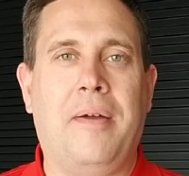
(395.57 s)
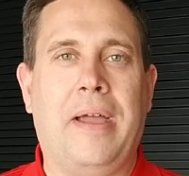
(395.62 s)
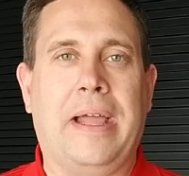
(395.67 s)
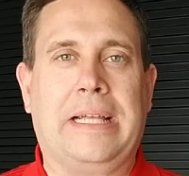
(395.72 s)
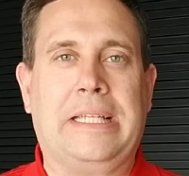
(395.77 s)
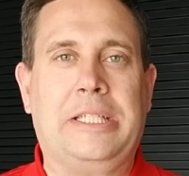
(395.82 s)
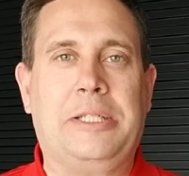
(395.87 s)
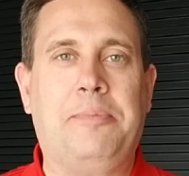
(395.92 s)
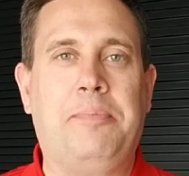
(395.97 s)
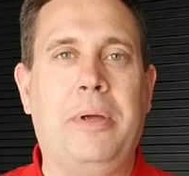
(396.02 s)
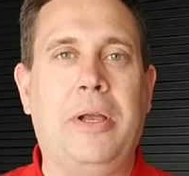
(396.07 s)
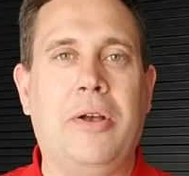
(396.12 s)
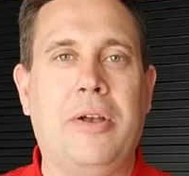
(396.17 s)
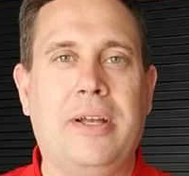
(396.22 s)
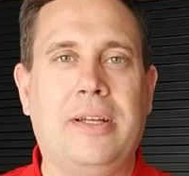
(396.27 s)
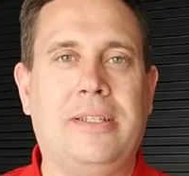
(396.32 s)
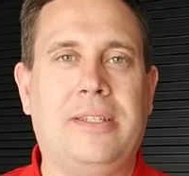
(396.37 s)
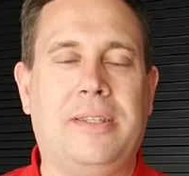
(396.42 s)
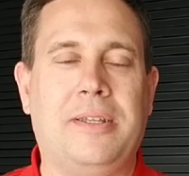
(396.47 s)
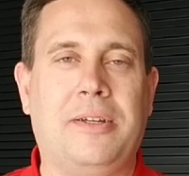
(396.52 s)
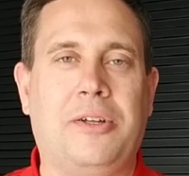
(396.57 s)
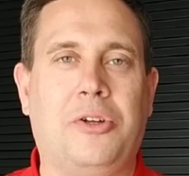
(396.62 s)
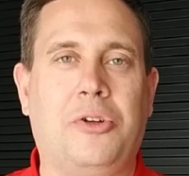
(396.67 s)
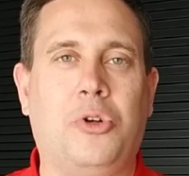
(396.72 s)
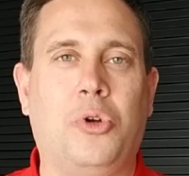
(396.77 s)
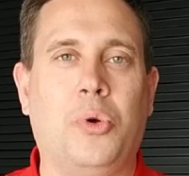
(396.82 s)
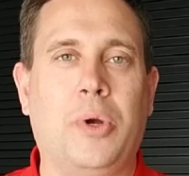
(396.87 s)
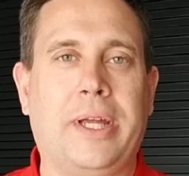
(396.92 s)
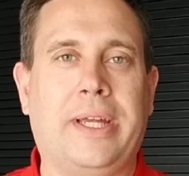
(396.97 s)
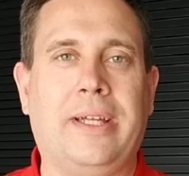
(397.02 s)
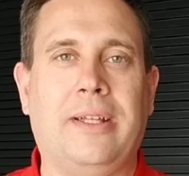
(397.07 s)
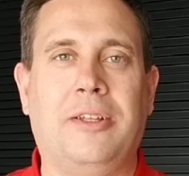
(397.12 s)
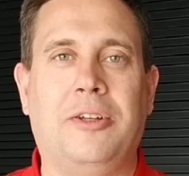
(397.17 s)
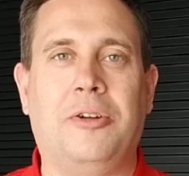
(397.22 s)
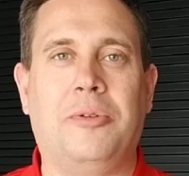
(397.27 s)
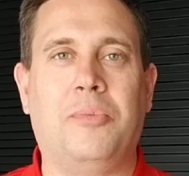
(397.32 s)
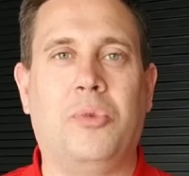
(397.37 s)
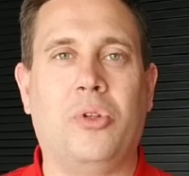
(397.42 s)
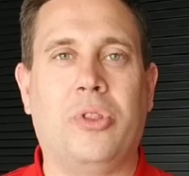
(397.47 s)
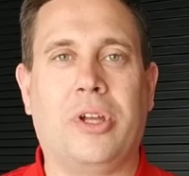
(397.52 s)
experience the
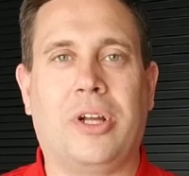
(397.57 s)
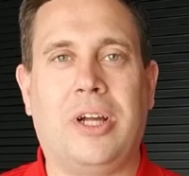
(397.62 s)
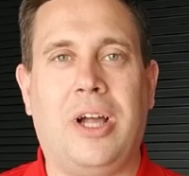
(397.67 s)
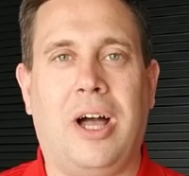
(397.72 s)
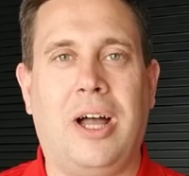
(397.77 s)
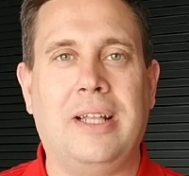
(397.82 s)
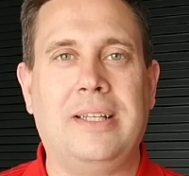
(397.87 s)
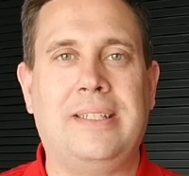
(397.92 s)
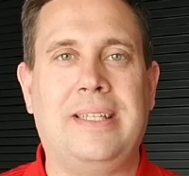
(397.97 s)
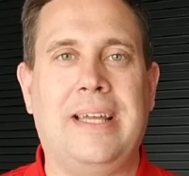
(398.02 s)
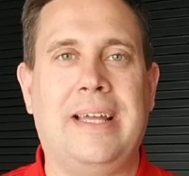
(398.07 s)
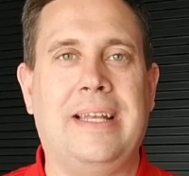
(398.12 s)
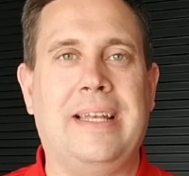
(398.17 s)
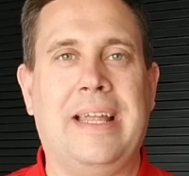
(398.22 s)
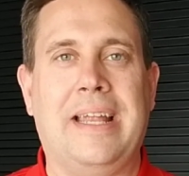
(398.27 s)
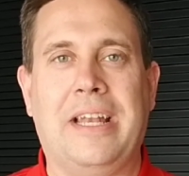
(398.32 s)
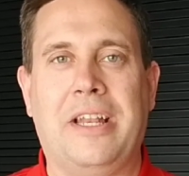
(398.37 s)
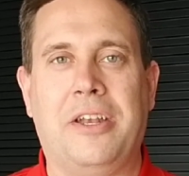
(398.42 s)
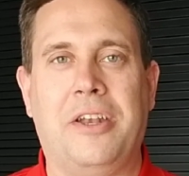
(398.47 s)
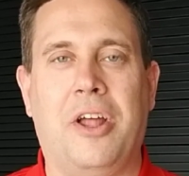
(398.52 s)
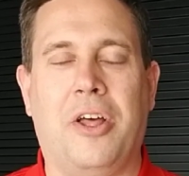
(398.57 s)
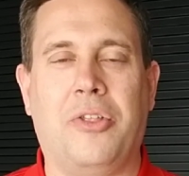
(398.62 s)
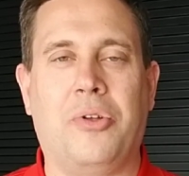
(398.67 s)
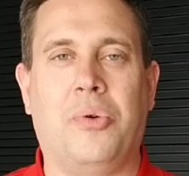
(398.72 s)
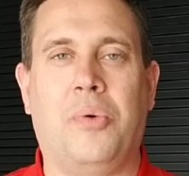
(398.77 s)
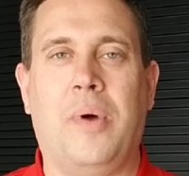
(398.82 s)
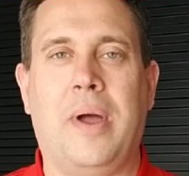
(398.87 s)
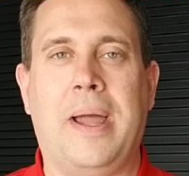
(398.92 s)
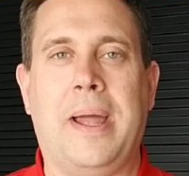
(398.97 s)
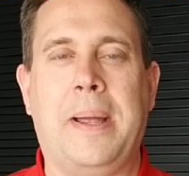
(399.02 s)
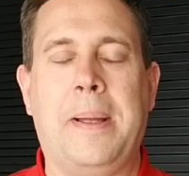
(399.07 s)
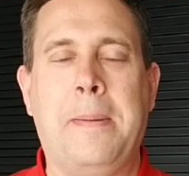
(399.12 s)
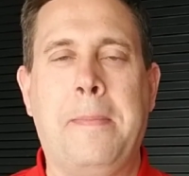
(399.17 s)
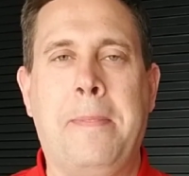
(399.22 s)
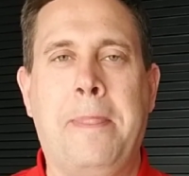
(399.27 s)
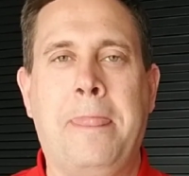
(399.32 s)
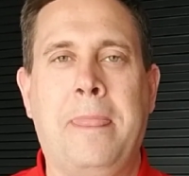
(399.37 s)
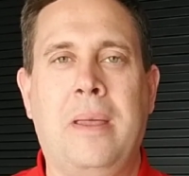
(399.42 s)
curriculum or the content in another way.